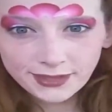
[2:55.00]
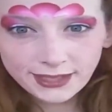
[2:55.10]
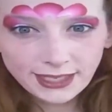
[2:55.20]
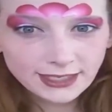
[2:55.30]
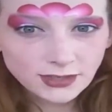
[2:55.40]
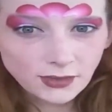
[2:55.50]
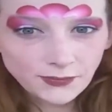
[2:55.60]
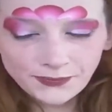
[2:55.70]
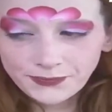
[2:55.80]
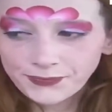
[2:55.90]
Like so.
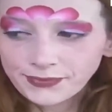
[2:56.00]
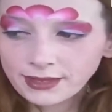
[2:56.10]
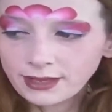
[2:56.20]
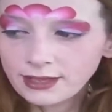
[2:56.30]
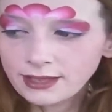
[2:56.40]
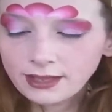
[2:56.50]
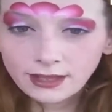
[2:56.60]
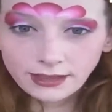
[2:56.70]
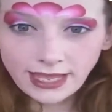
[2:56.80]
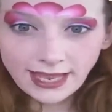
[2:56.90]

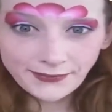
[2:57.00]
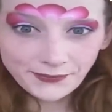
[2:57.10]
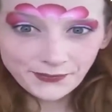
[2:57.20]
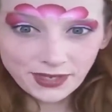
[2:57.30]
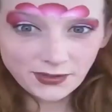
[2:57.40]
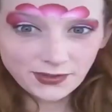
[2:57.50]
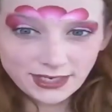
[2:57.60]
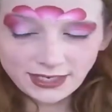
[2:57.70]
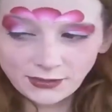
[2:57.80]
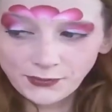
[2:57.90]
Then what you
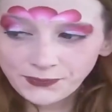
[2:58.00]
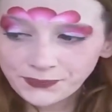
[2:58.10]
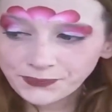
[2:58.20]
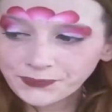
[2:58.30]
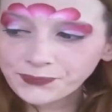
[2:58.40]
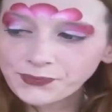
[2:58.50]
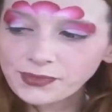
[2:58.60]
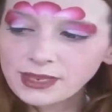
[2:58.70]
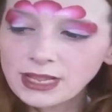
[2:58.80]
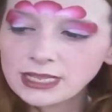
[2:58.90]
can do
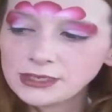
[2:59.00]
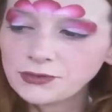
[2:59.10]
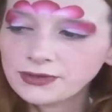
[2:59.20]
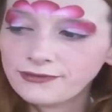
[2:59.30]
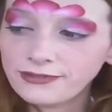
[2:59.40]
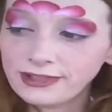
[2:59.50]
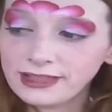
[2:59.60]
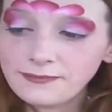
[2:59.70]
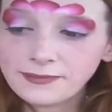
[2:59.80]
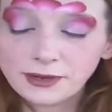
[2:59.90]
is you can
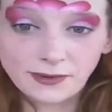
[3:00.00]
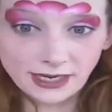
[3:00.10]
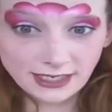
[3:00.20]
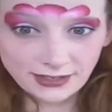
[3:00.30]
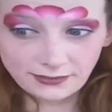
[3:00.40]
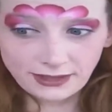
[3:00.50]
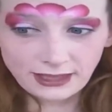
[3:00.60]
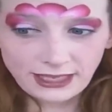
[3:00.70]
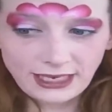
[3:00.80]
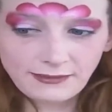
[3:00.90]
flick your brush. So I'm
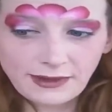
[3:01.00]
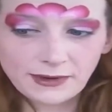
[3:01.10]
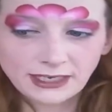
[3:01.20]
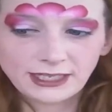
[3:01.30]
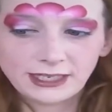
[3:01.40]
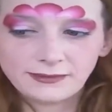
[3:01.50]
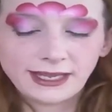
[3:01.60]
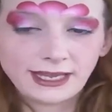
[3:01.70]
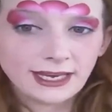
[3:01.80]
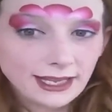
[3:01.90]
cleaning my brush a little
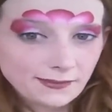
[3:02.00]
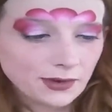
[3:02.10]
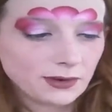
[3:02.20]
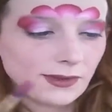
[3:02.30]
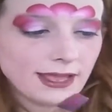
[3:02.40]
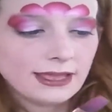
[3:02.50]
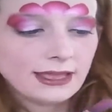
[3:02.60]
bit, getting it more wet.